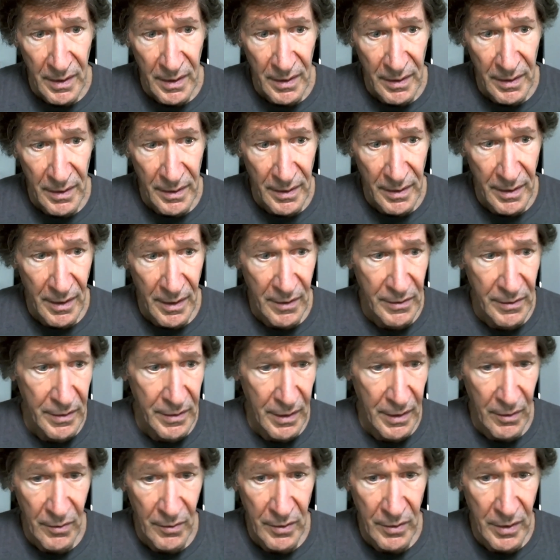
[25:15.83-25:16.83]
You know,
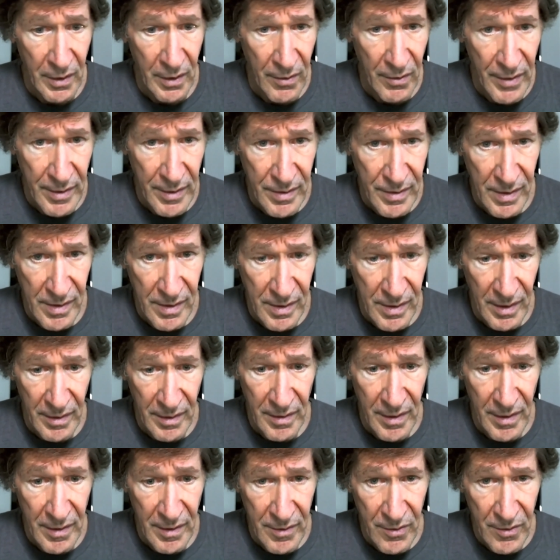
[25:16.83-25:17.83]
so, you know, this is,
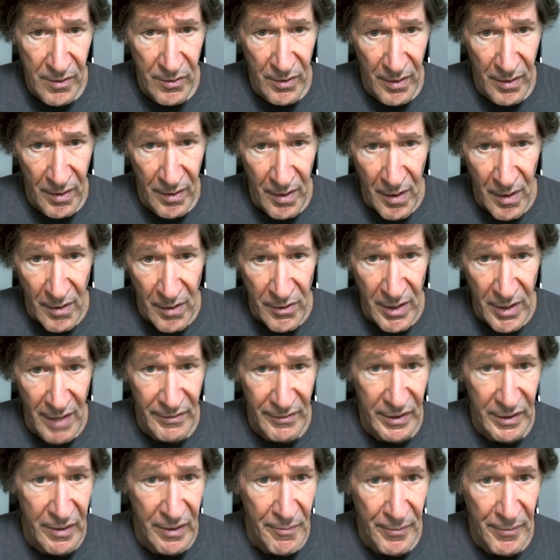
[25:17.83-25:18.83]
you have a
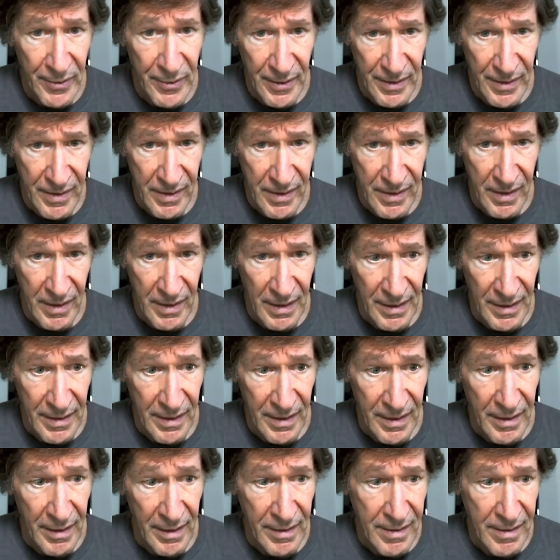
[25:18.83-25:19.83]
complicity,
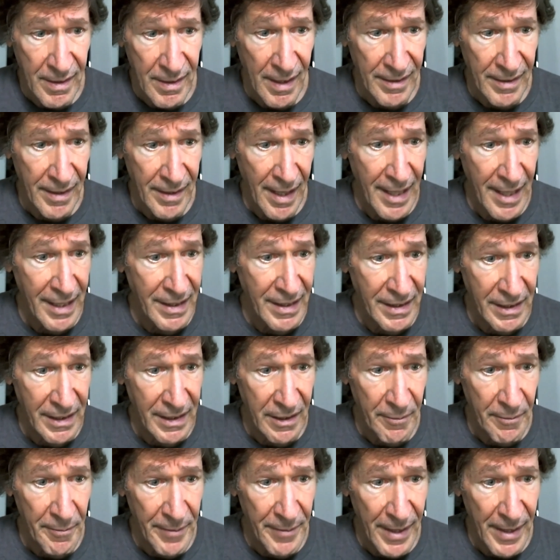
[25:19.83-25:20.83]
it's like aiding and
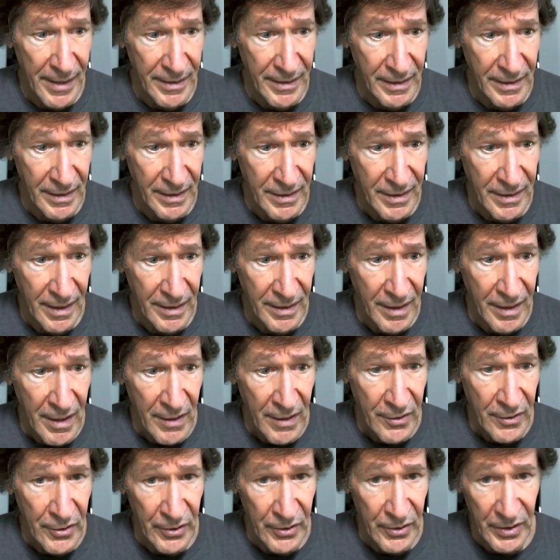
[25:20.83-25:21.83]
abetting. It's like
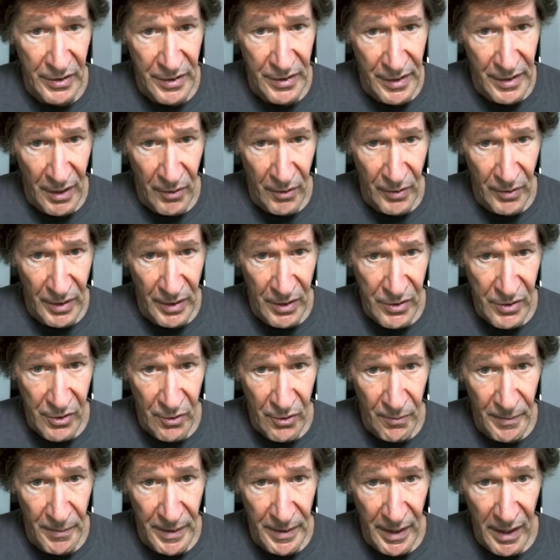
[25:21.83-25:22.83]
you're condoning a
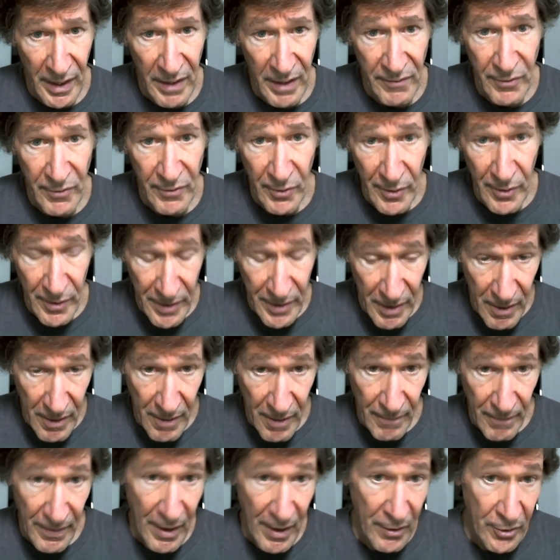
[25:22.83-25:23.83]
certain behavior that
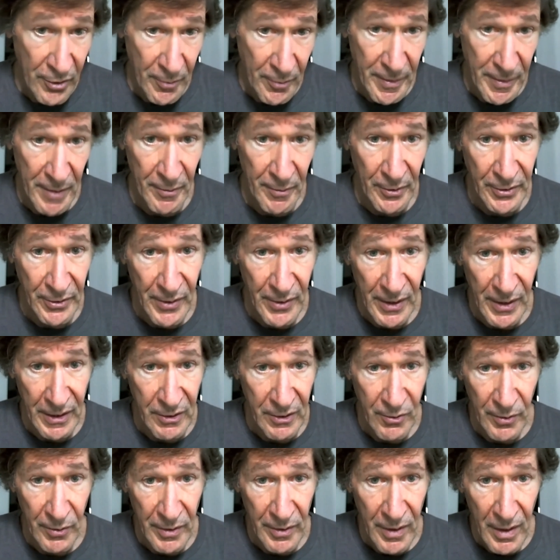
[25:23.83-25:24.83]
other people take
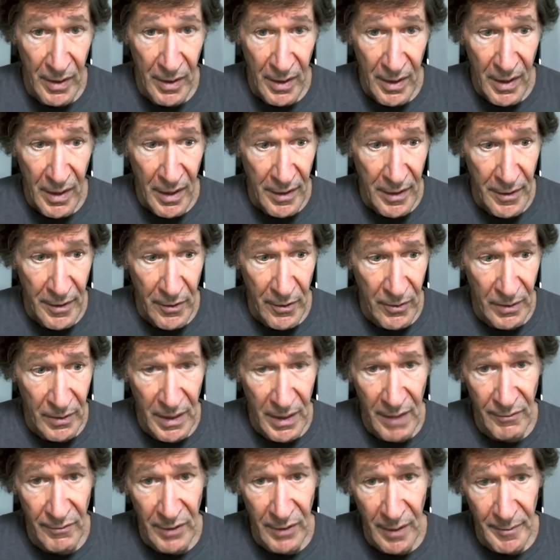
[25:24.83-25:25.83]
to another level.